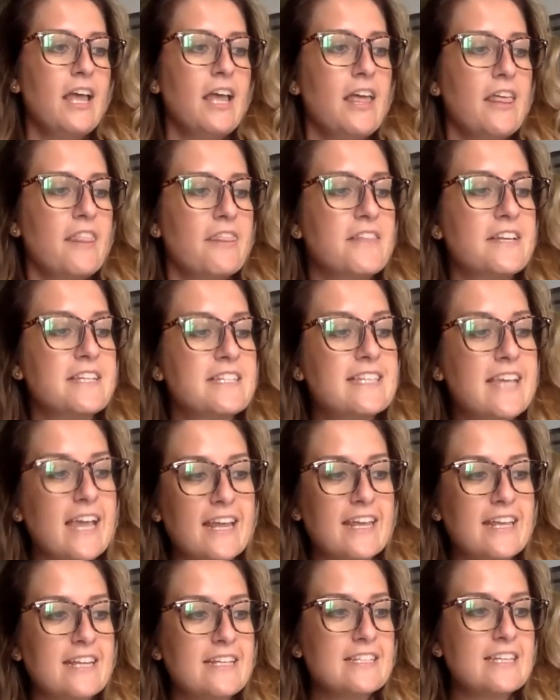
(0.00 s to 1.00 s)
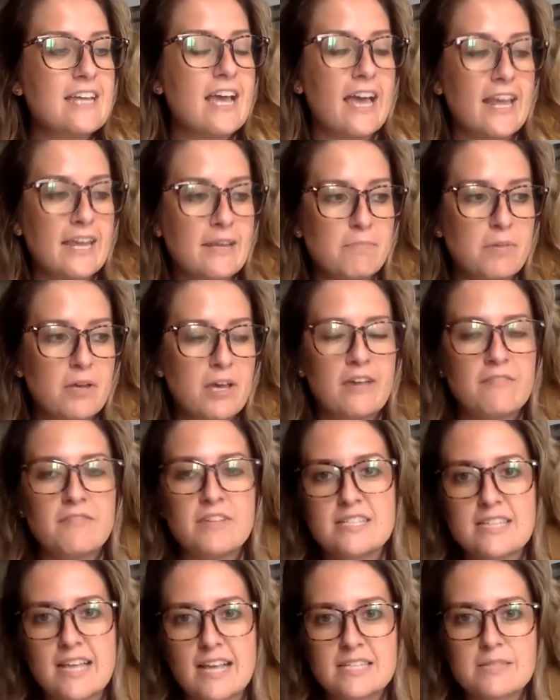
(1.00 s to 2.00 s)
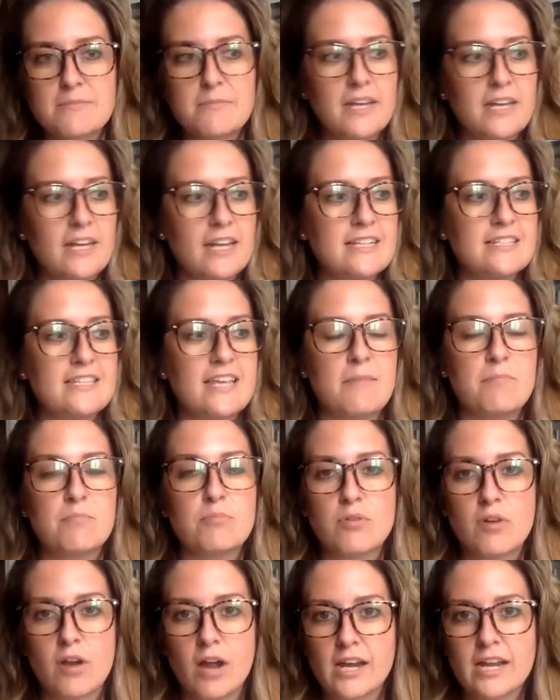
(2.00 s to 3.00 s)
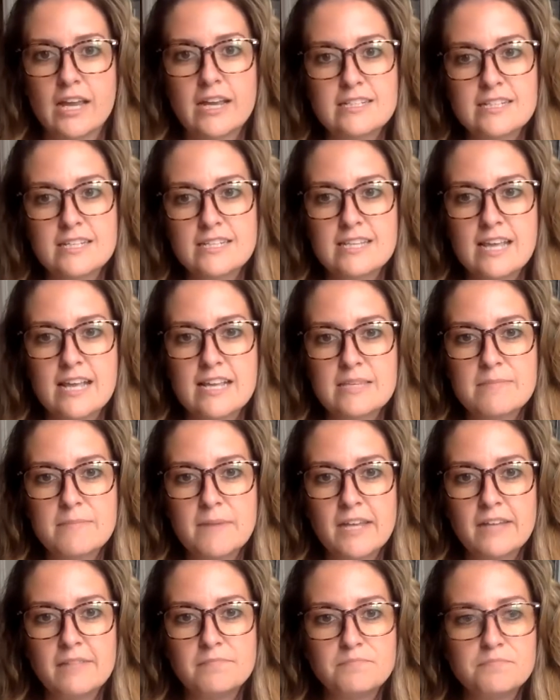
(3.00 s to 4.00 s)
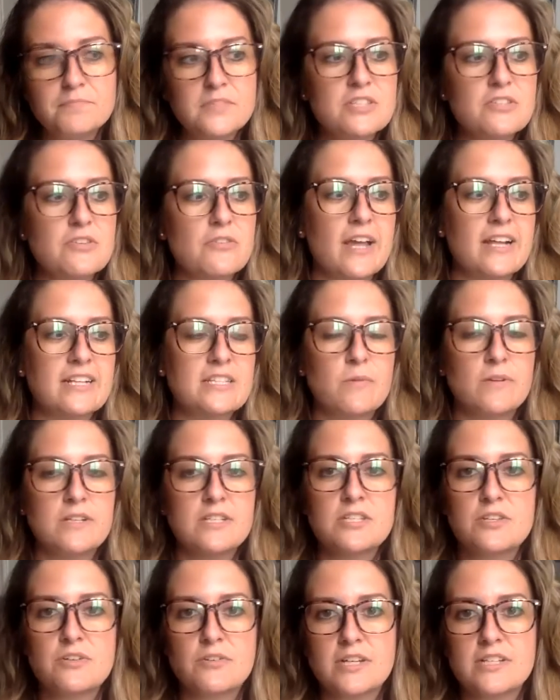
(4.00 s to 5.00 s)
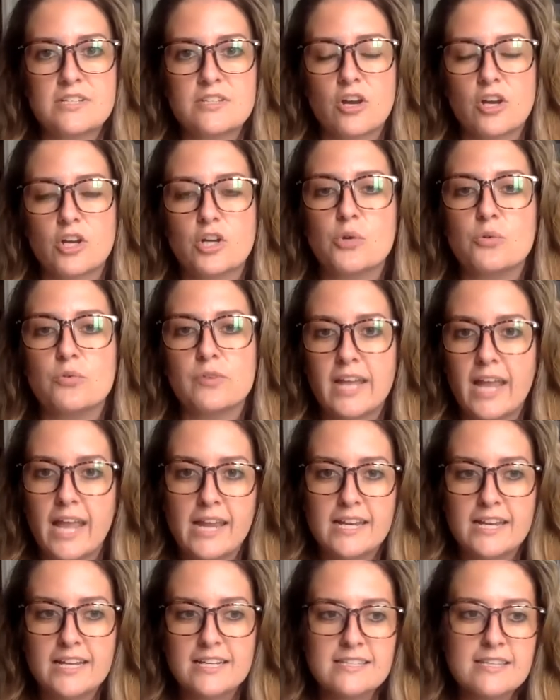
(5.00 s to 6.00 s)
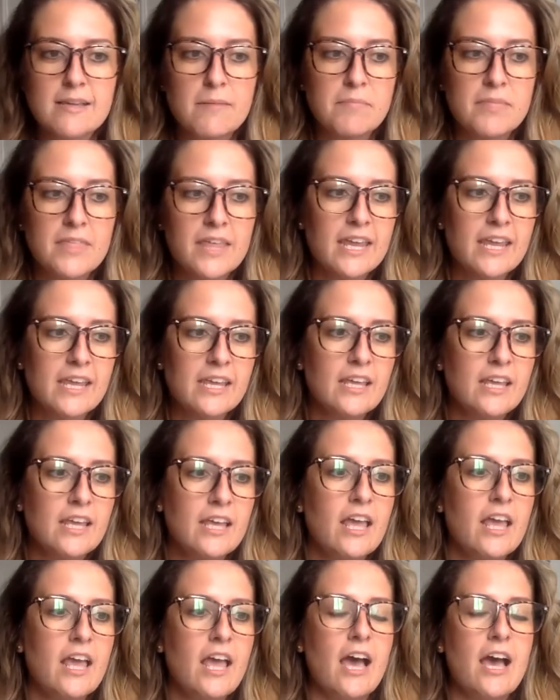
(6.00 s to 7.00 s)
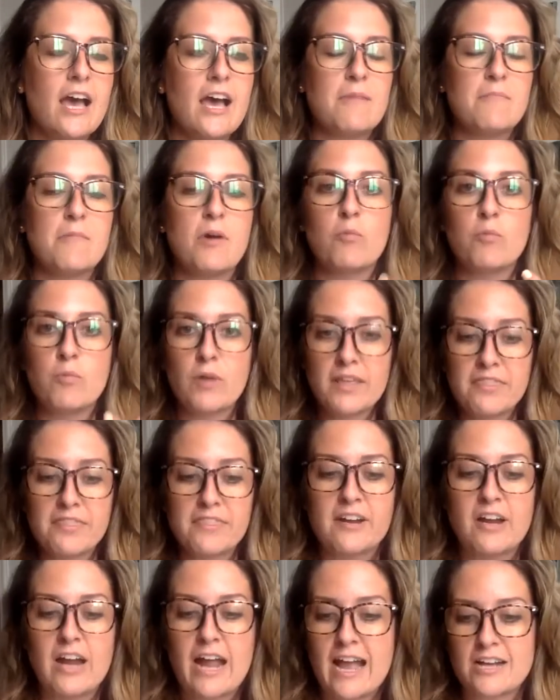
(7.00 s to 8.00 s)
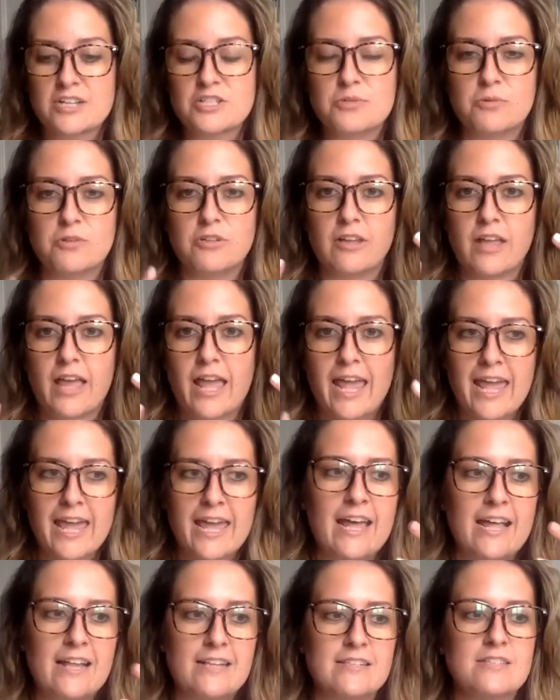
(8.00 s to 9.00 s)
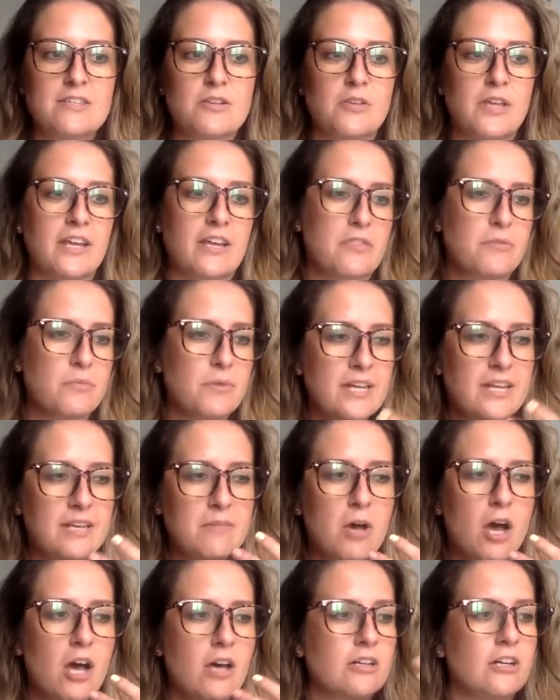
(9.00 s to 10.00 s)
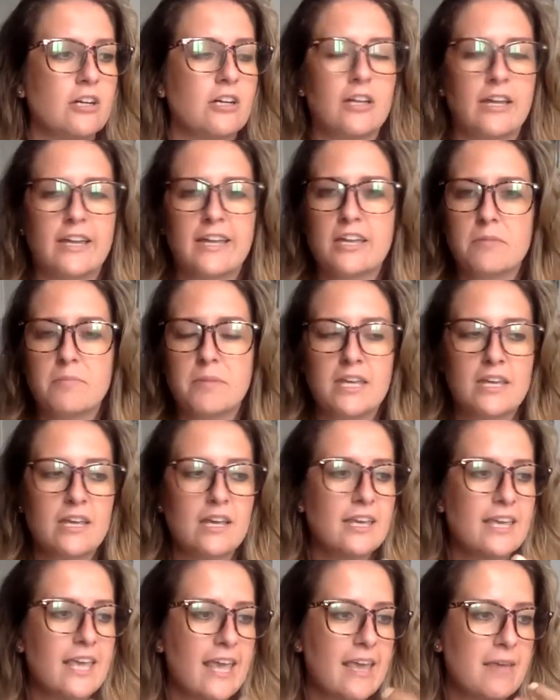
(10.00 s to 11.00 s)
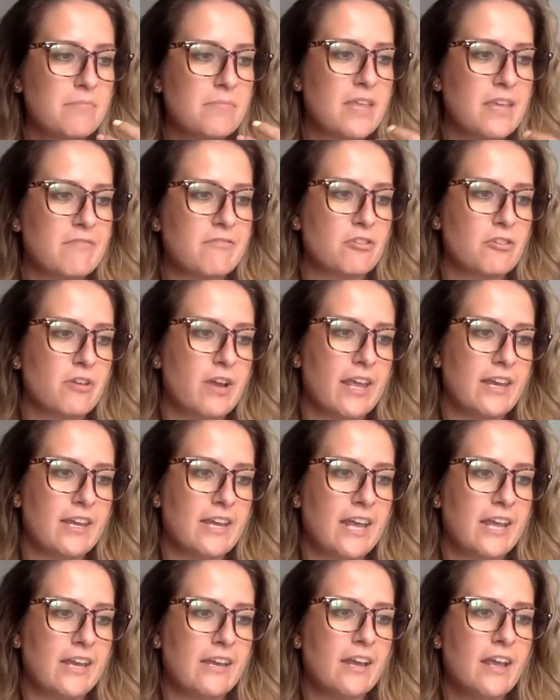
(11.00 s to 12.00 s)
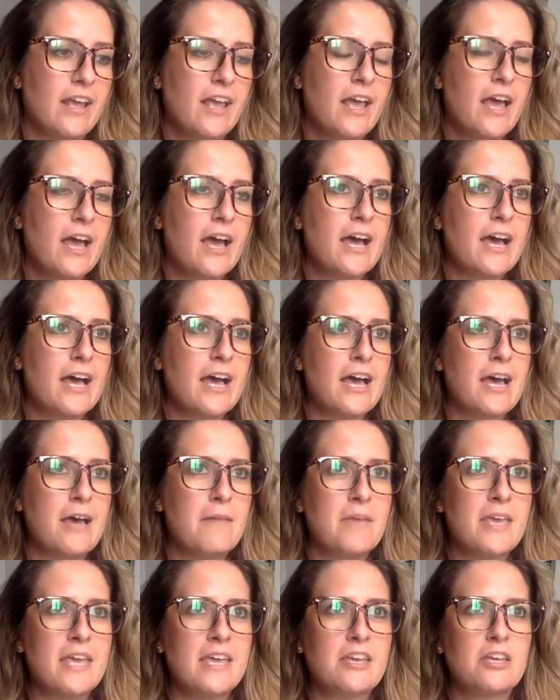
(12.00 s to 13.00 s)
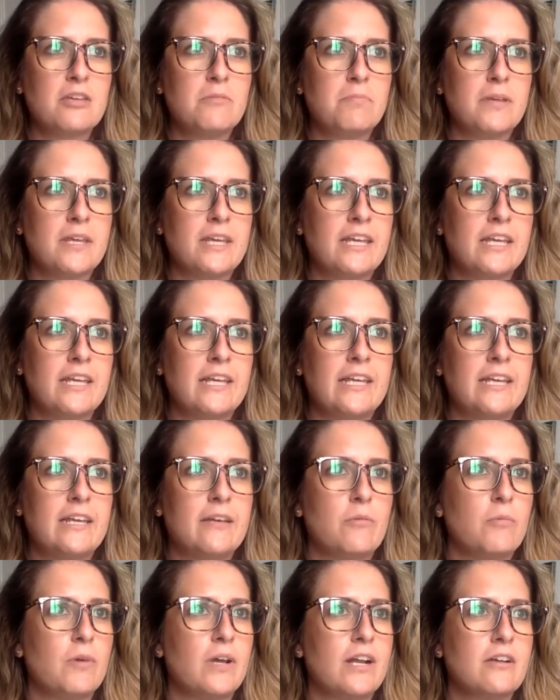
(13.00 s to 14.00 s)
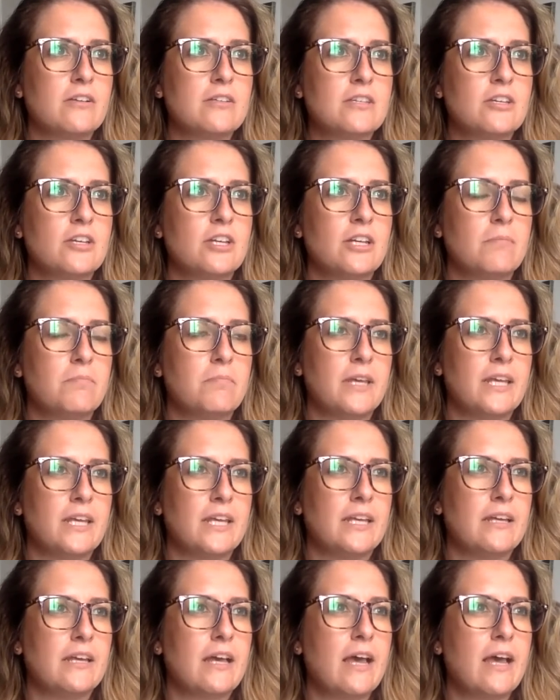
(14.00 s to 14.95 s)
The second type of assessment is a product assessment. So that's when students are creating something with their actual hands. So like a 3D model, it could be a game they've created. It could be, what else could it be?